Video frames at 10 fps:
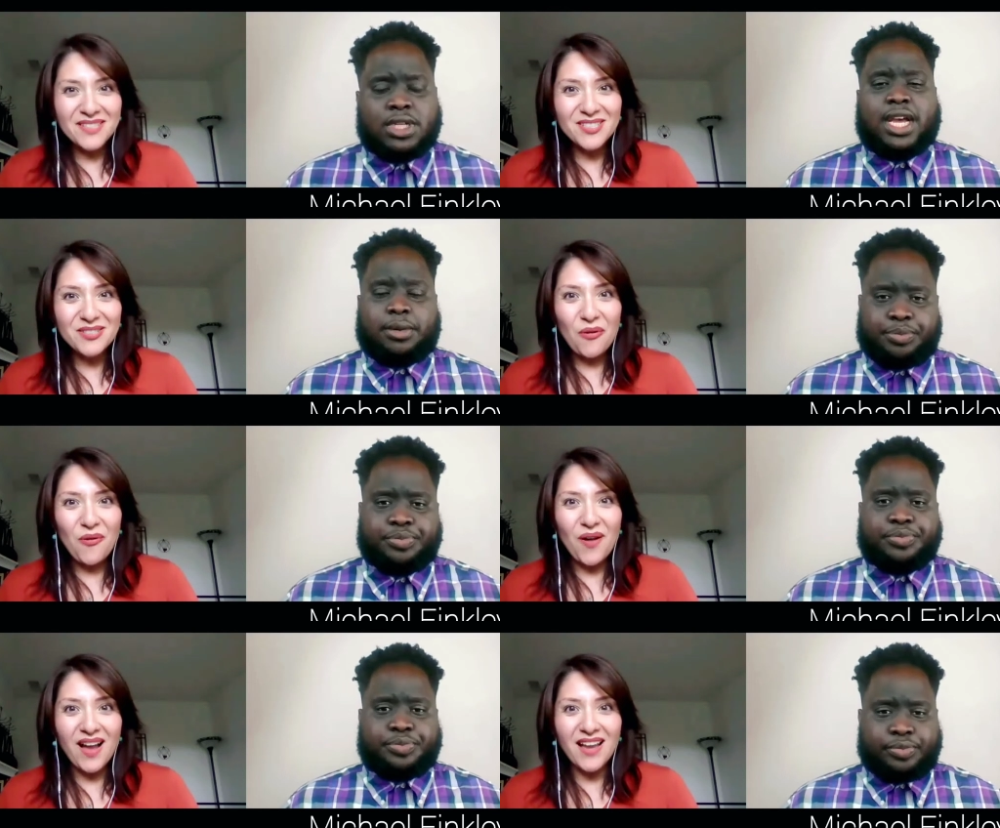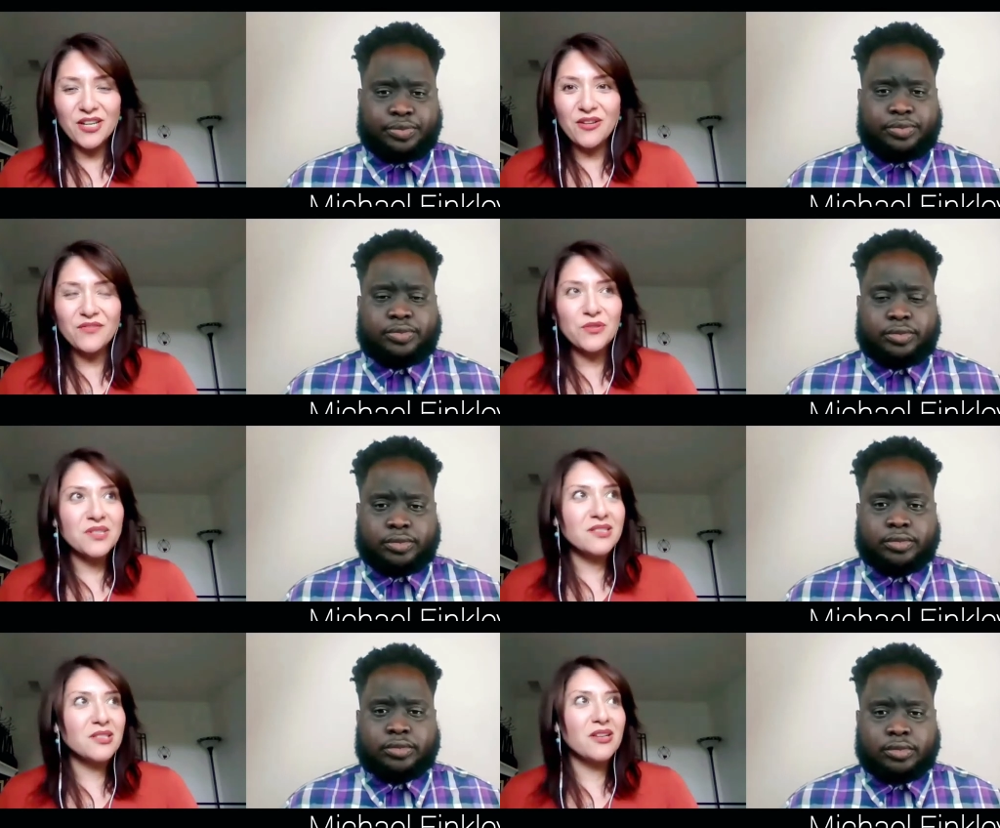Speaker 1: so you know i've
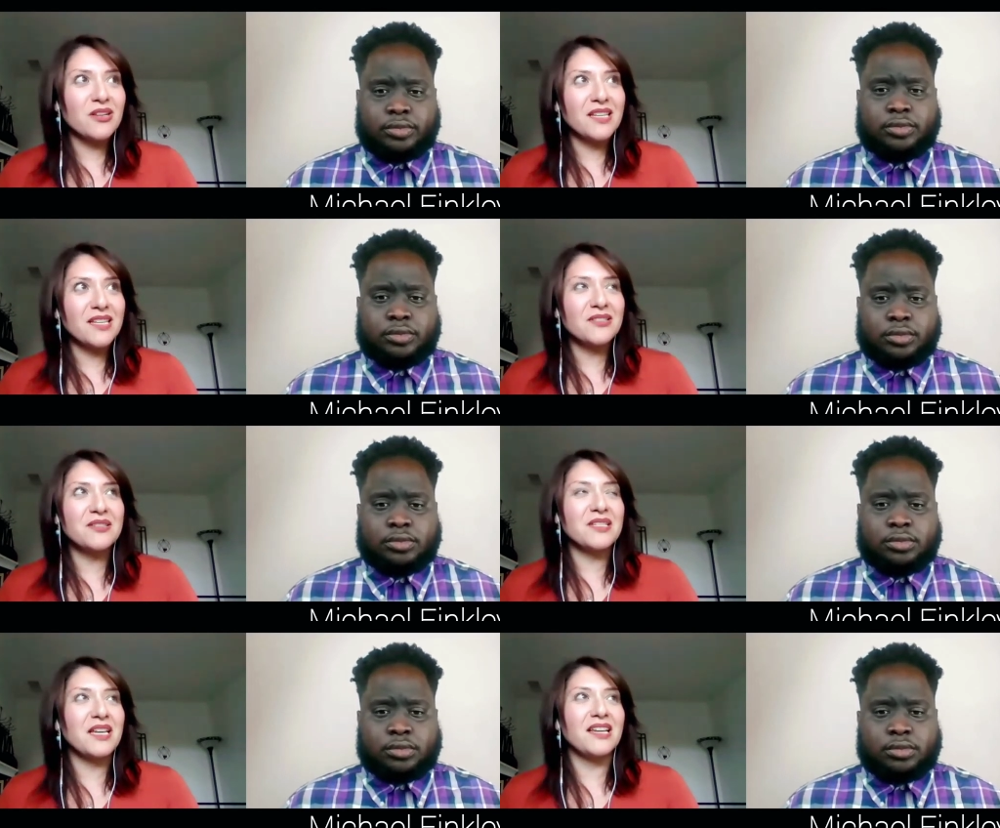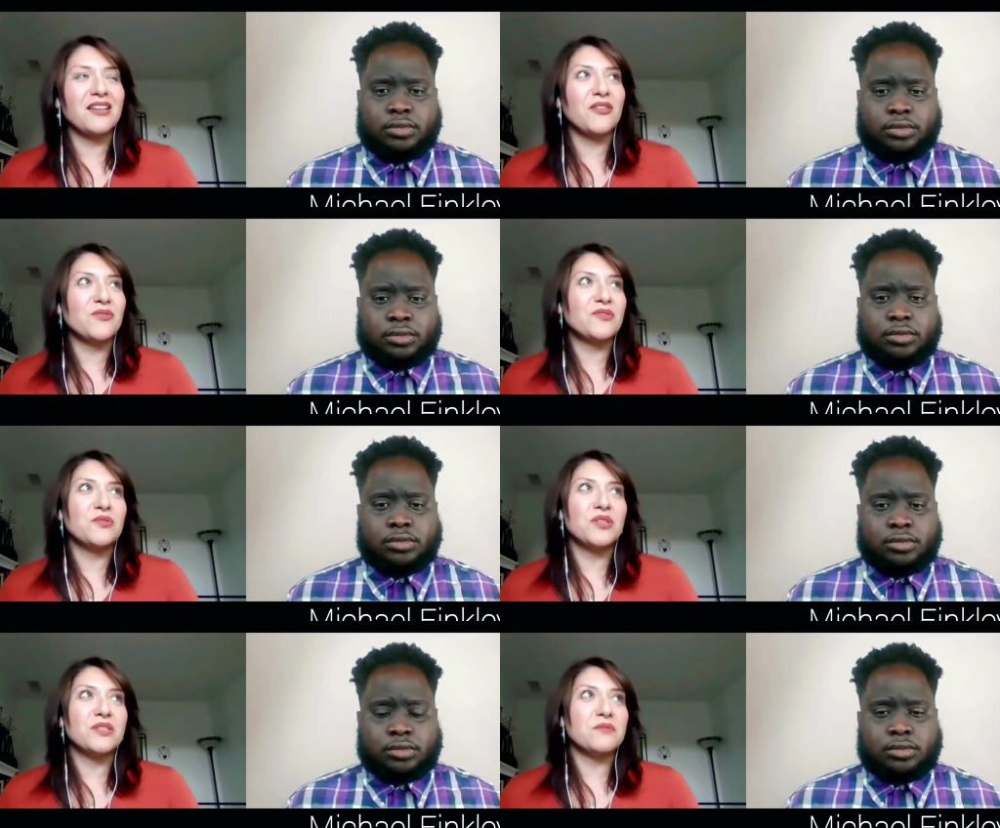noticed a lot of kids are saying you know
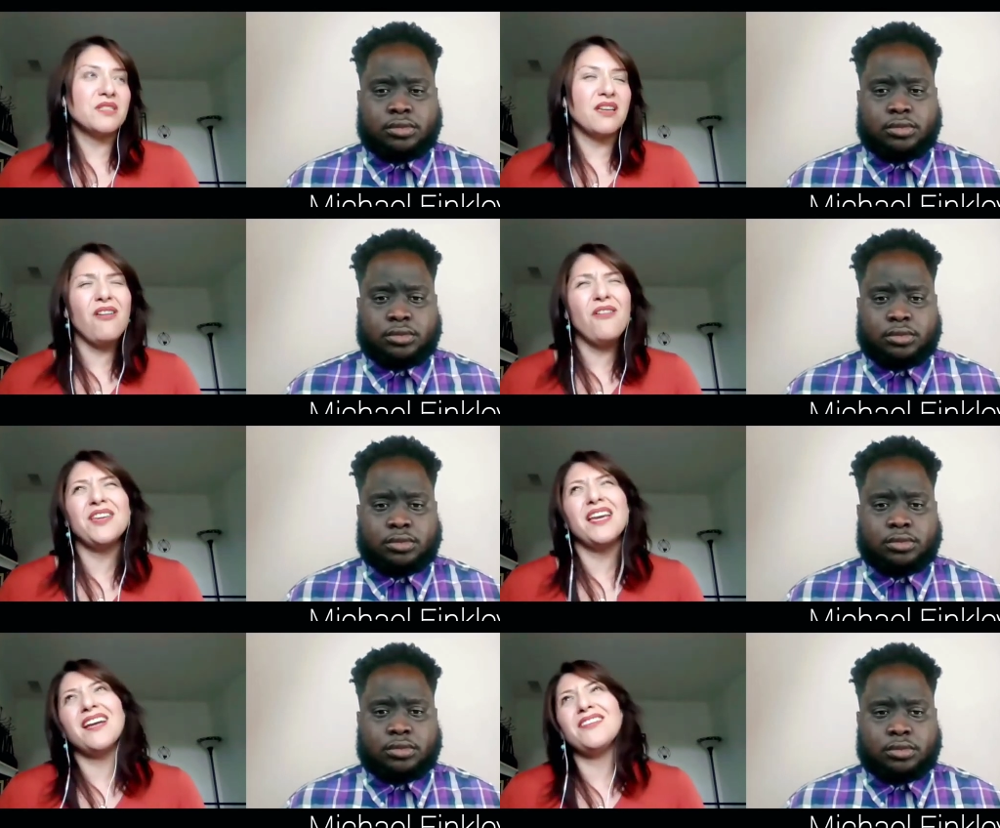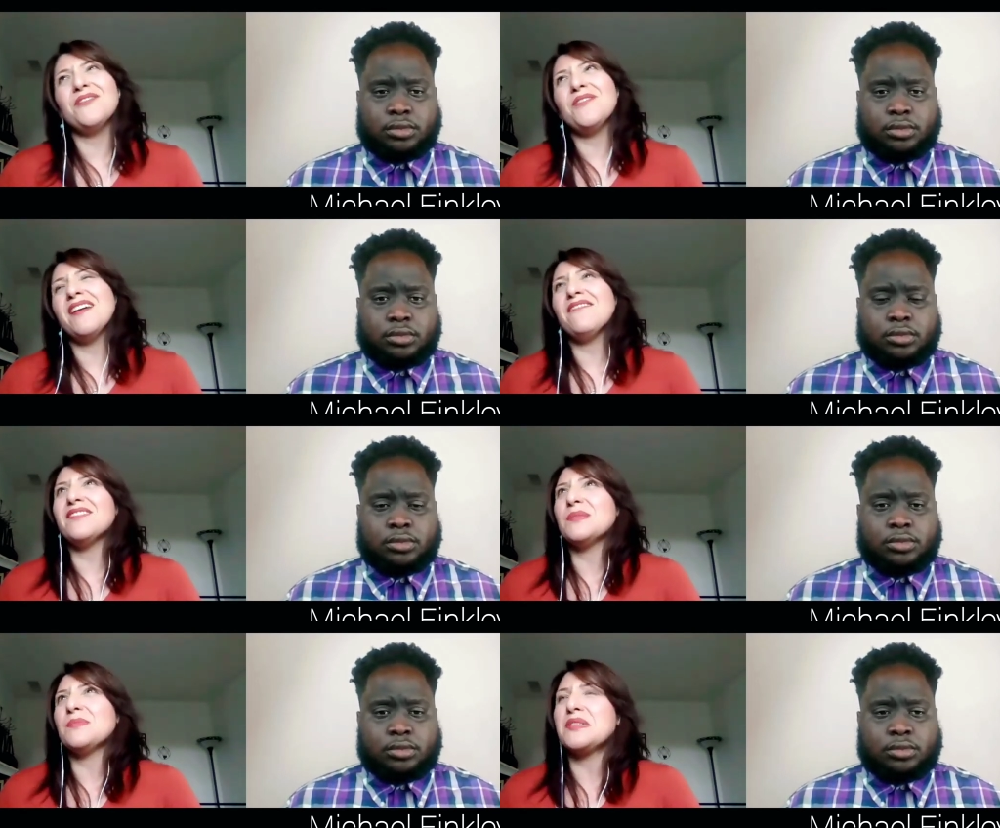students would say oh yeah you know i have
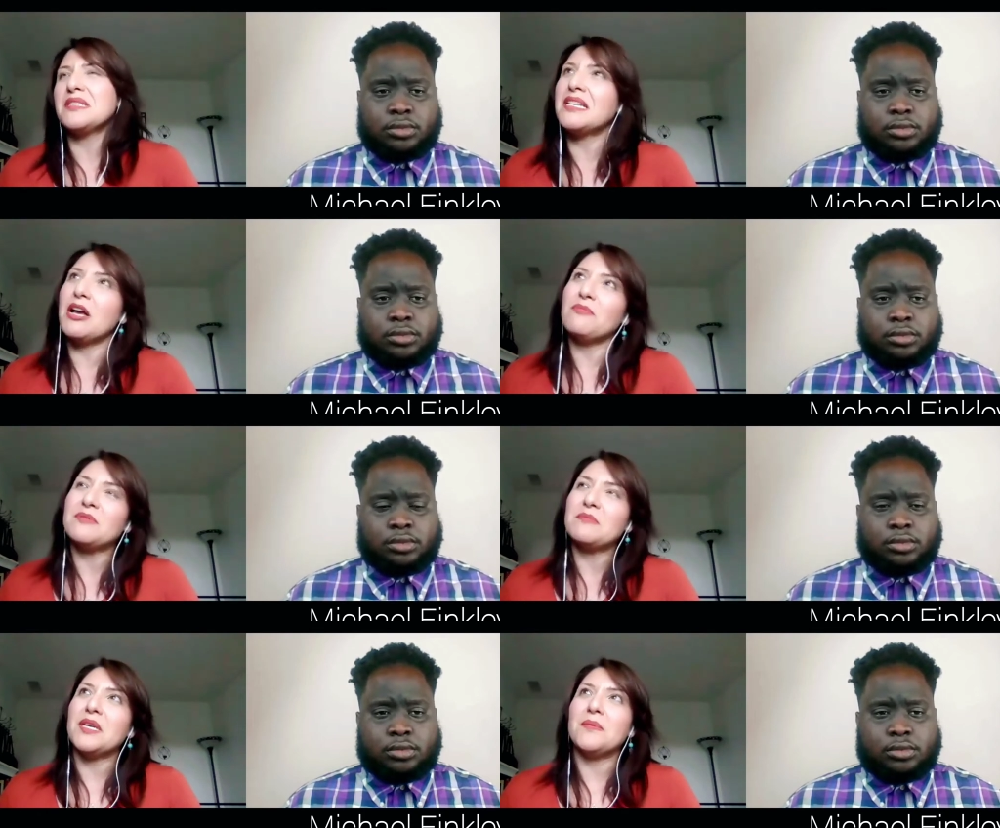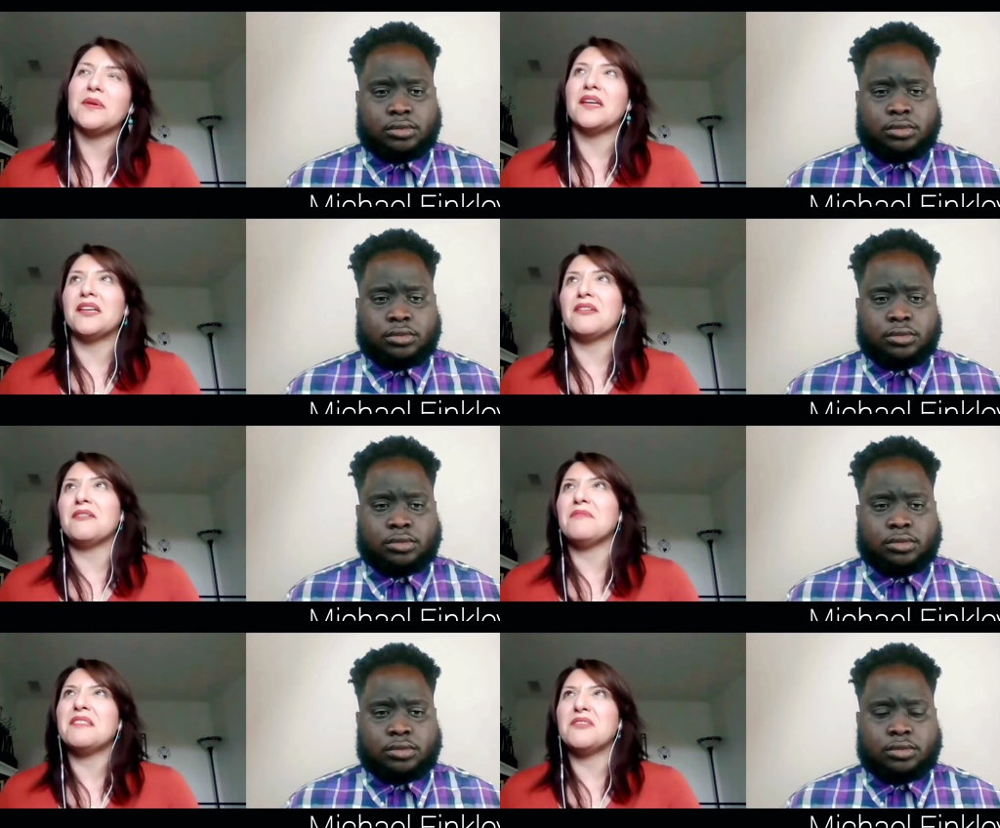this person that helps me but you know i
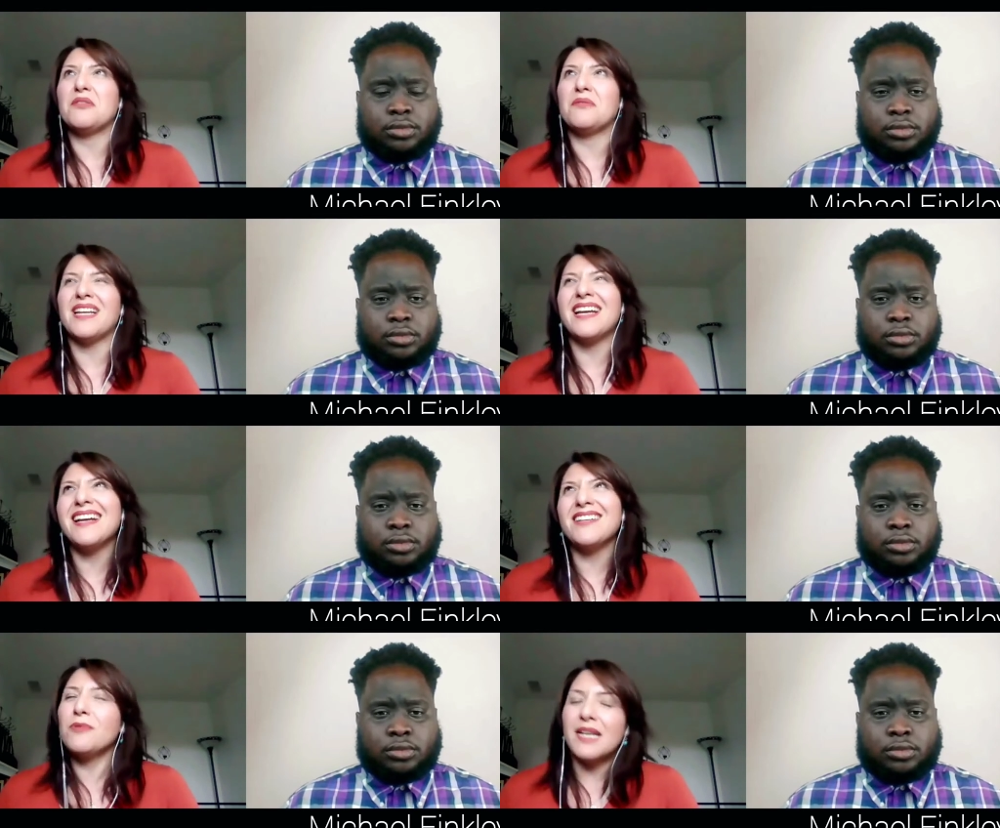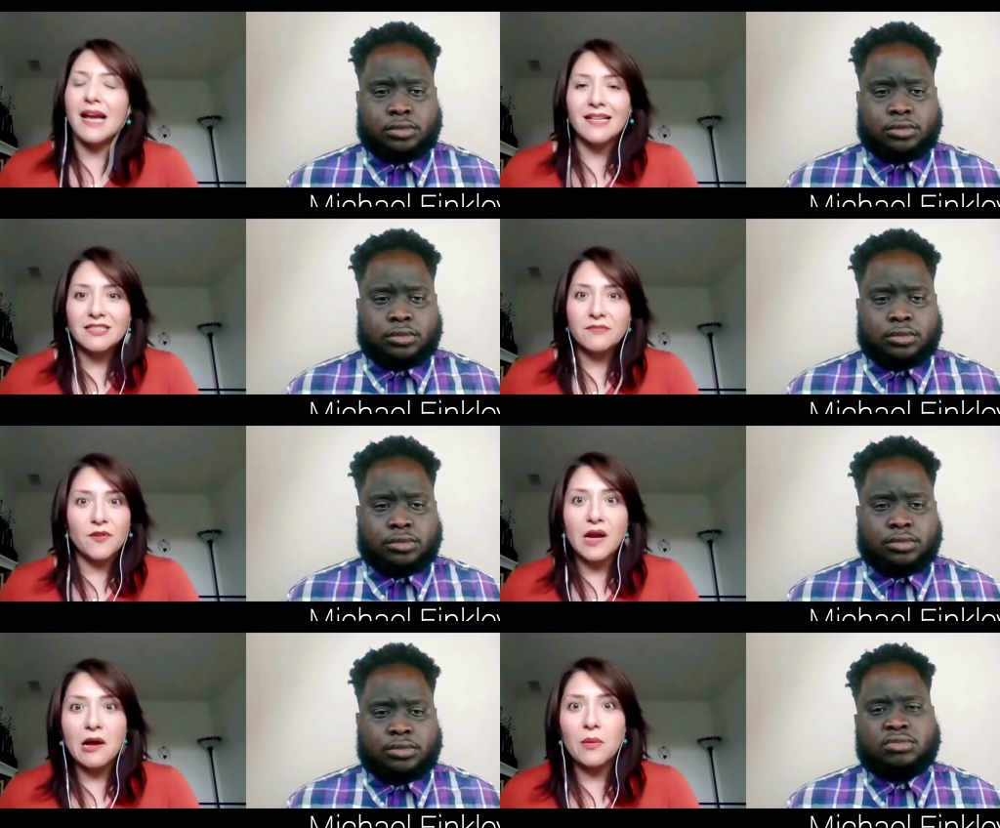really don't i don't want to ask them
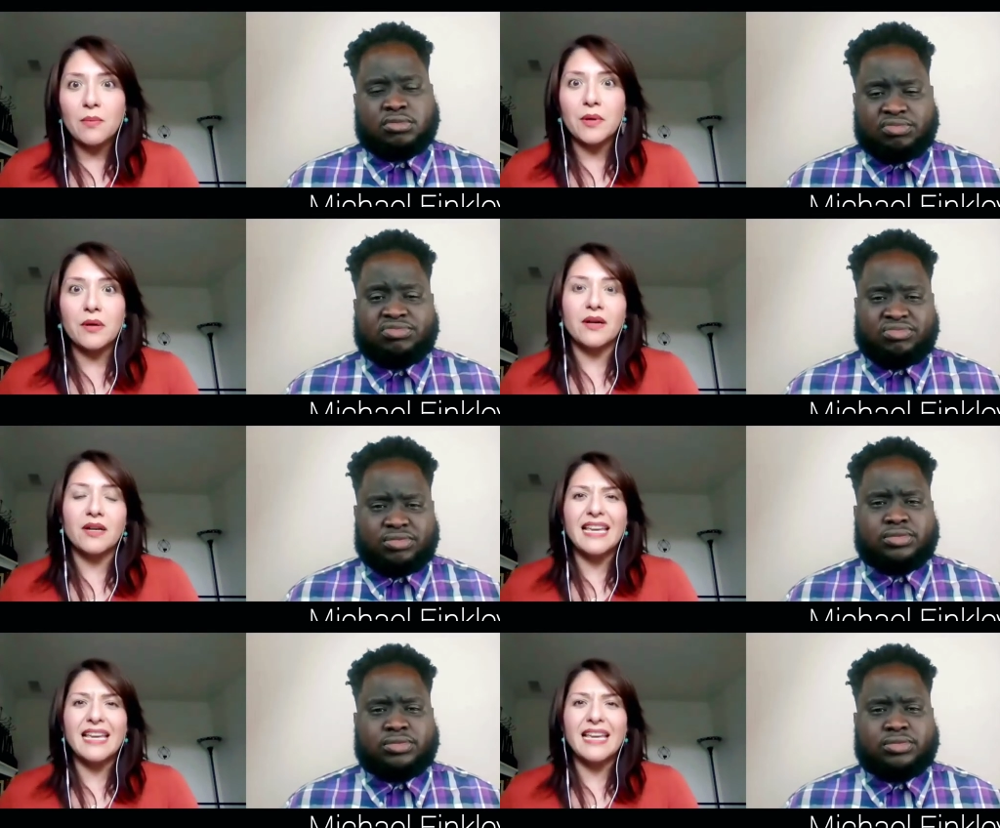for help or mm-hmm.